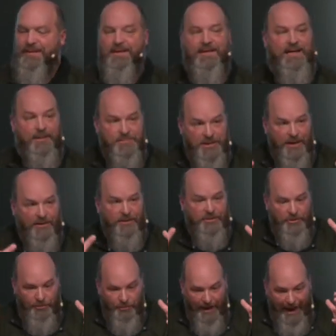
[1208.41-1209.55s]
And I'm telling
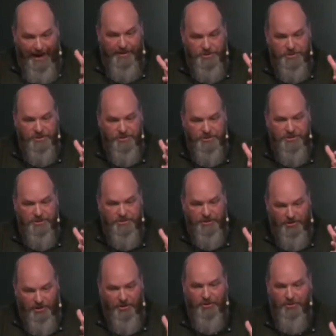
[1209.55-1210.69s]
you, anxiousness
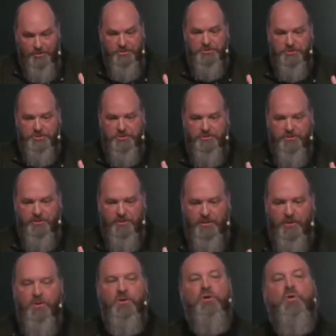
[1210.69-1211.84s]
occurs
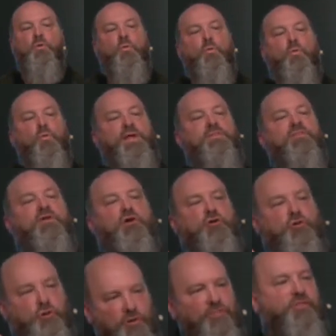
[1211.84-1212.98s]
when the
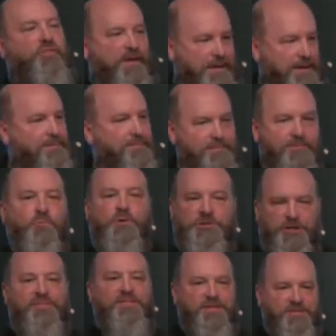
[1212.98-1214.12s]
good thing, which
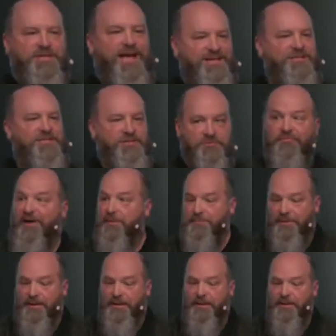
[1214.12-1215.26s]
in this case is
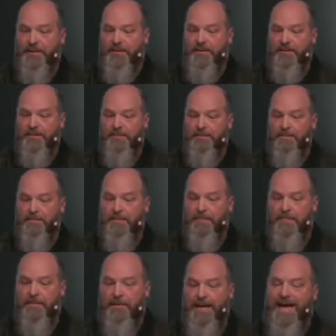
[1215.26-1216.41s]
family,
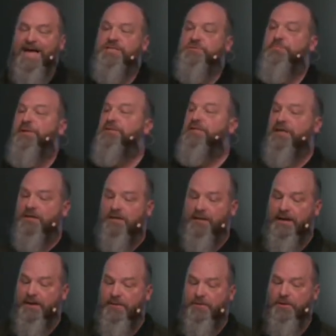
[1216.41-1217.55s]
has been
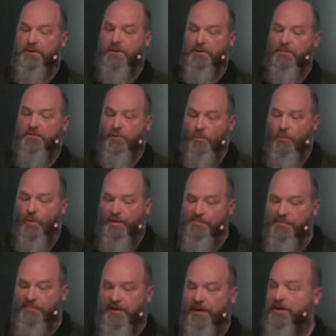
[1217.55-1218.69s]
declared the one
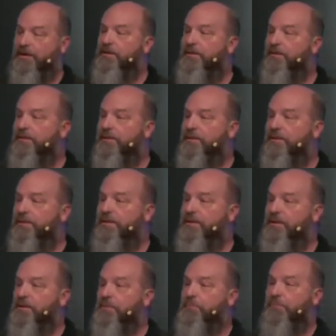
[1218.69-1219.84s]
thing,
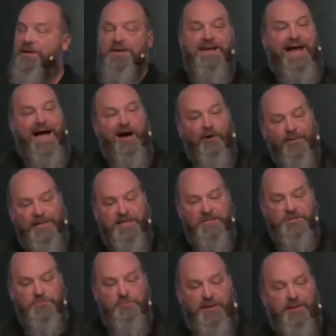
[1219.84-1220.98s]
but now
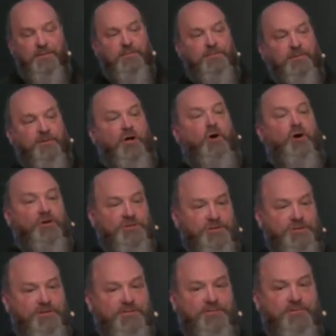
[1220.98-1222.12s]
it's been
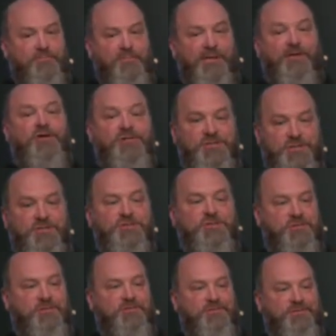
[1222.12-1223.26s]
lost because
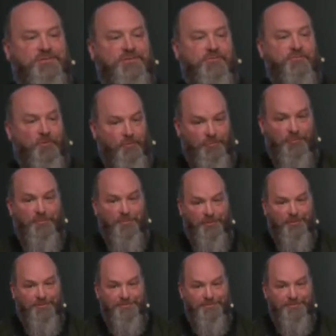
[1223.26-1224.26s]
it's vulnerable.